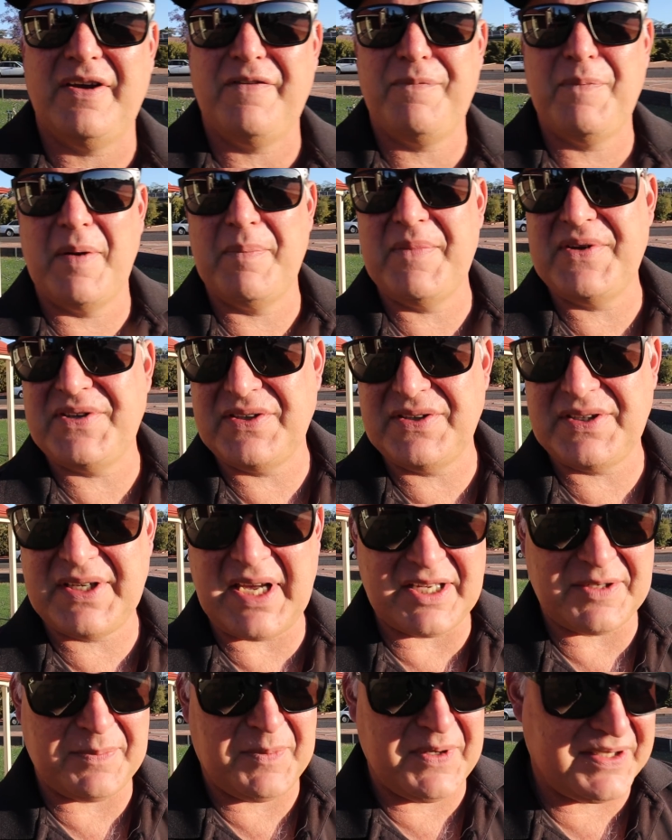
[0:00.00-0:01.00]
if my missus
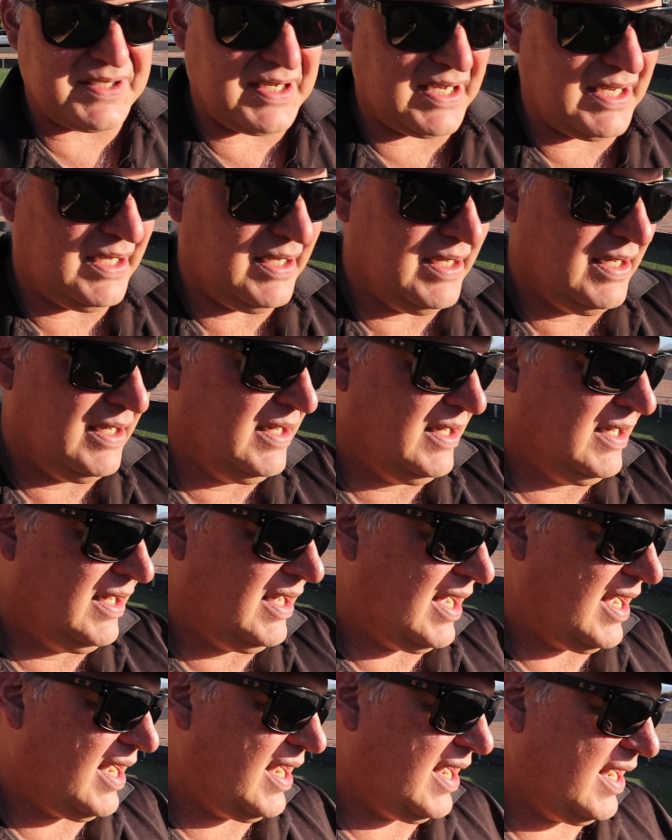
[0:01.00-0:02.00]
gets busy
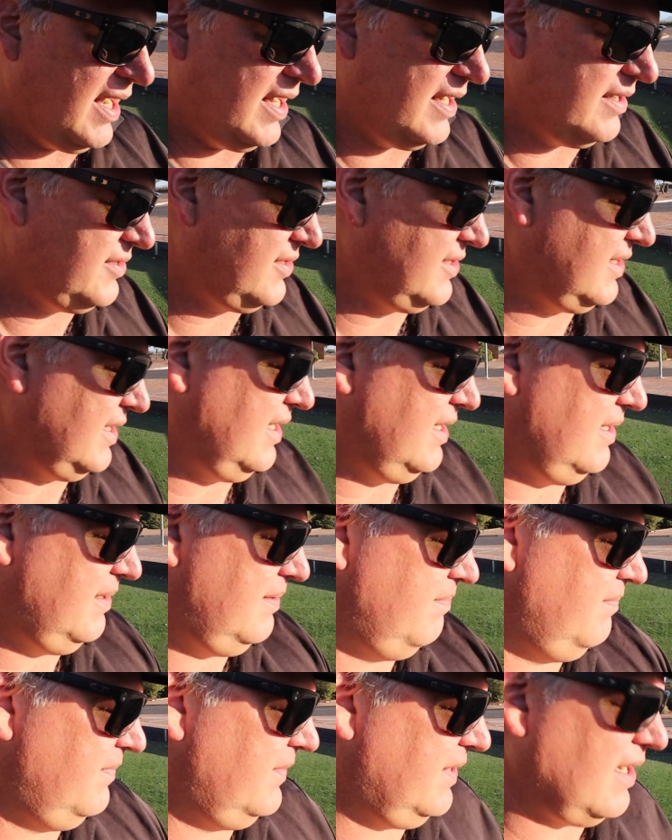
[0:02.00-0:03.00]
and
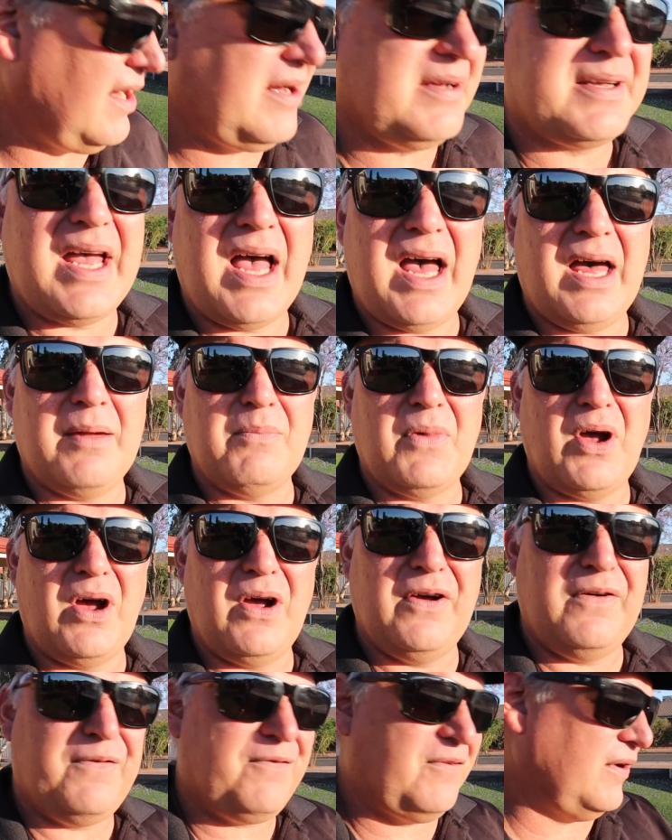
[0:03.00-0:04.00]
she, you know, can't
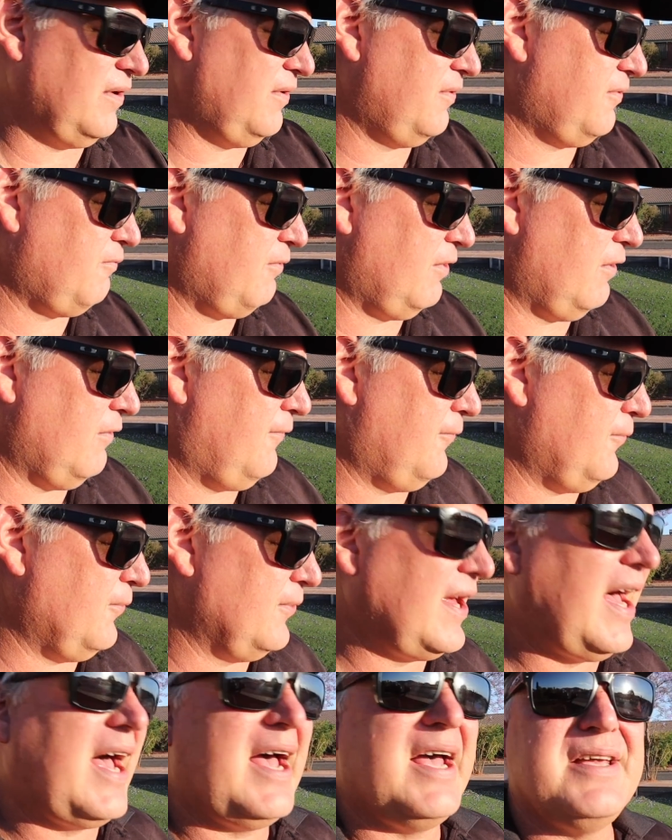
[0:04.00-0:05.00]
mow for 3 or 4
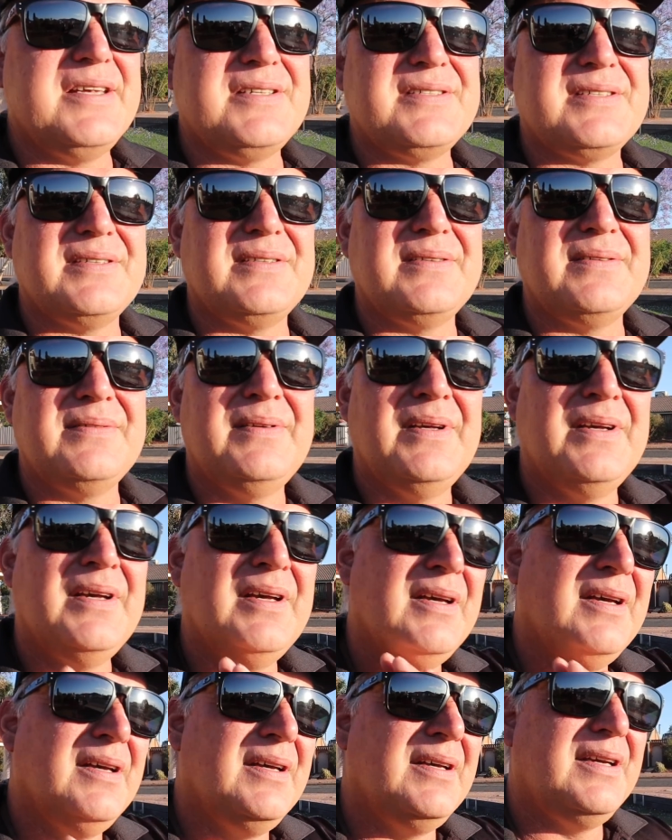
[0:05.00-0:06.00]
days, and,
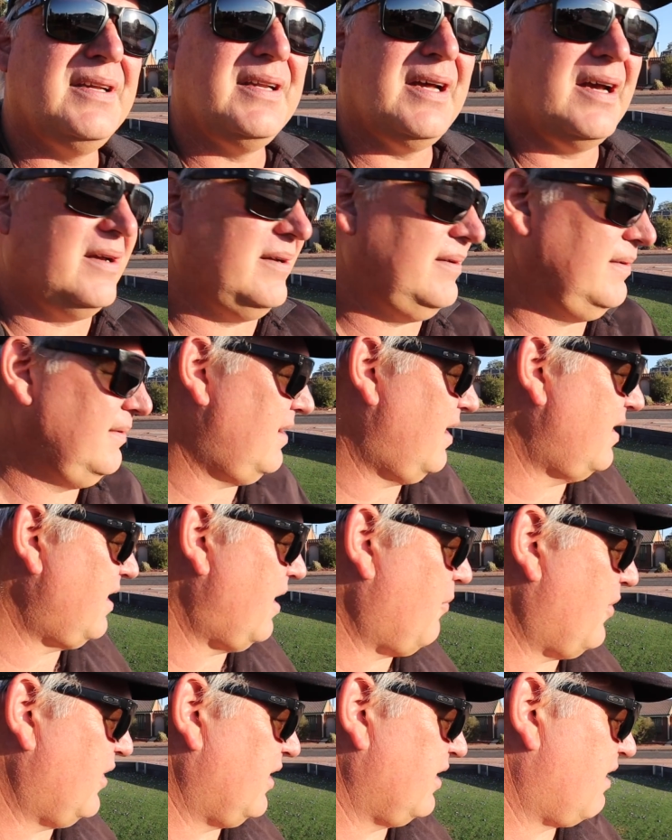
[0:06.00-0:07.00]
you know, I
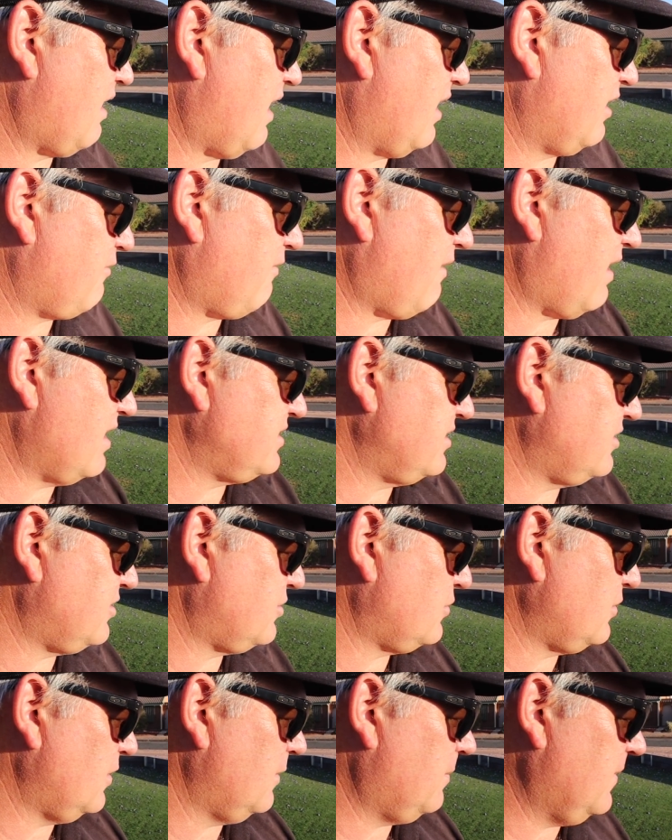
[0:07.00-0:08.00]
don't want it going crazy
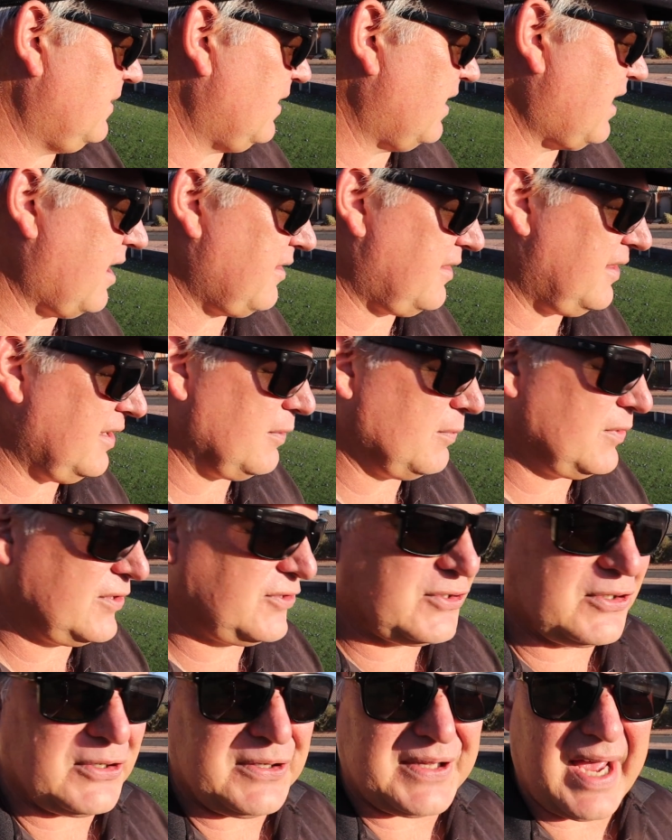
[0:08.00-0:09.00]
stupid. I don't think it
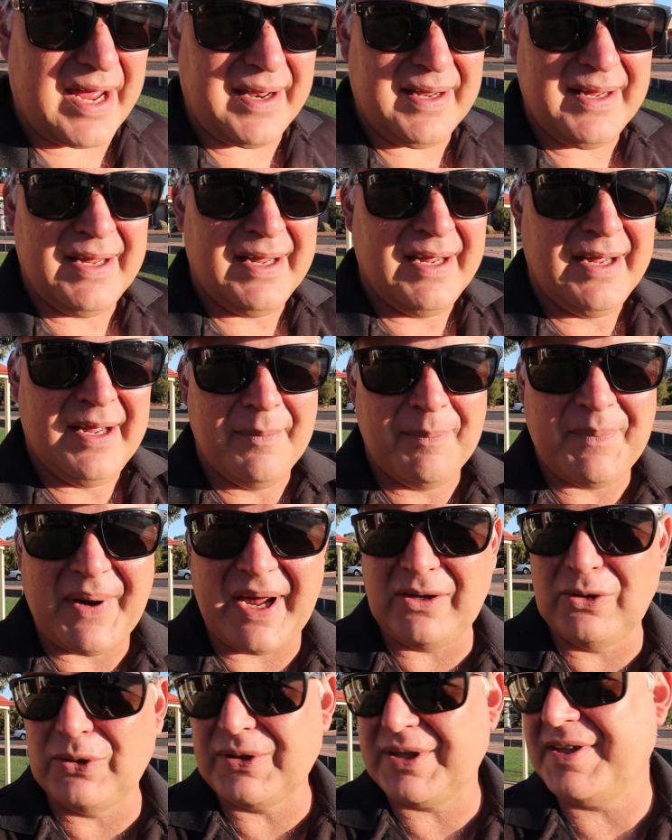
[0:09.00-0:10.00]
would do that.
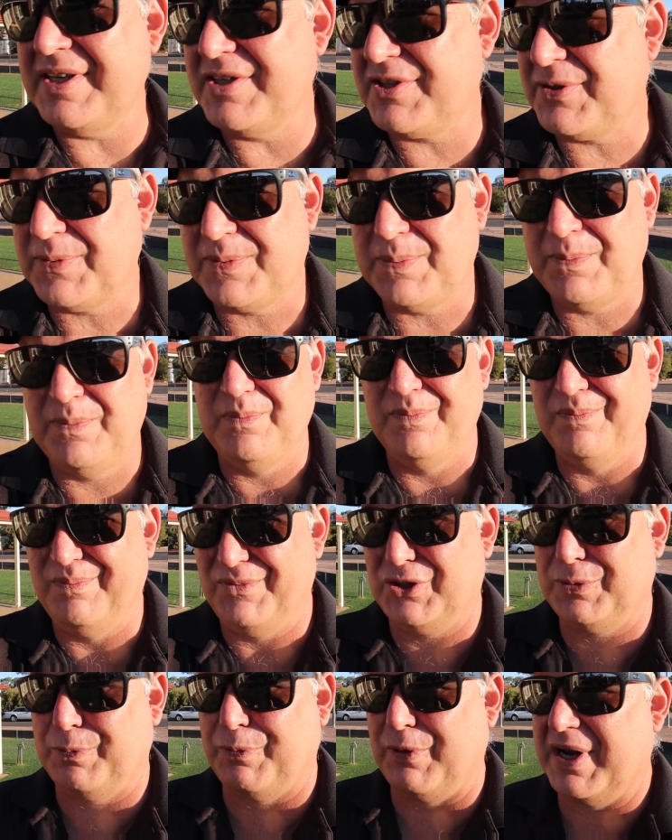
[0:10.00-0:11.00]
But look, this
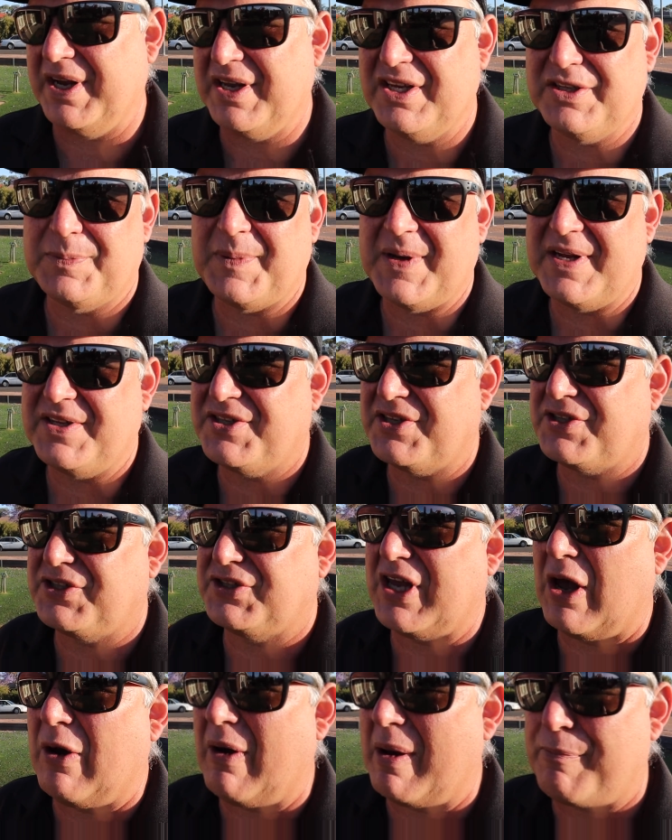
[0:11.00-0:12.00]
spring has been just
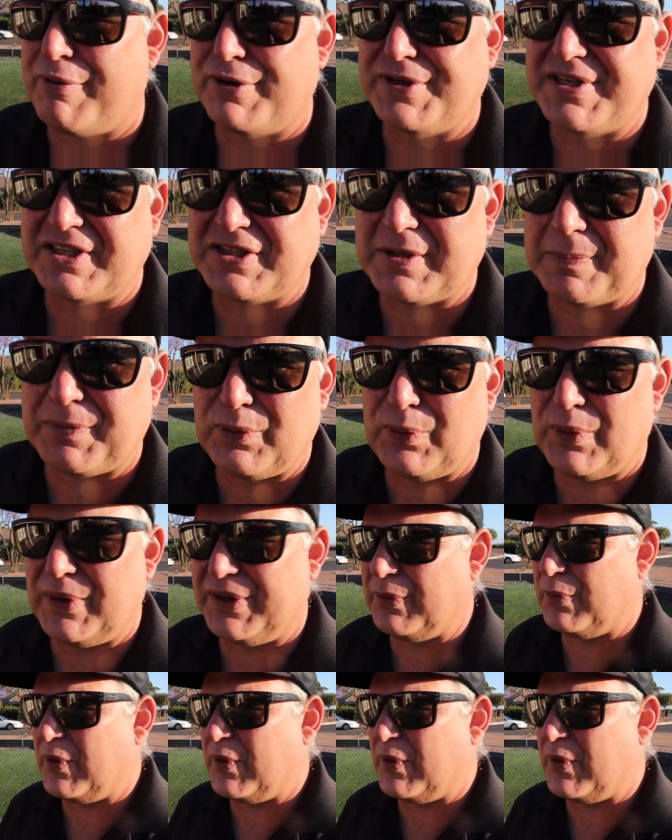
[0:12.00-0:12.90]
so unpredictable with the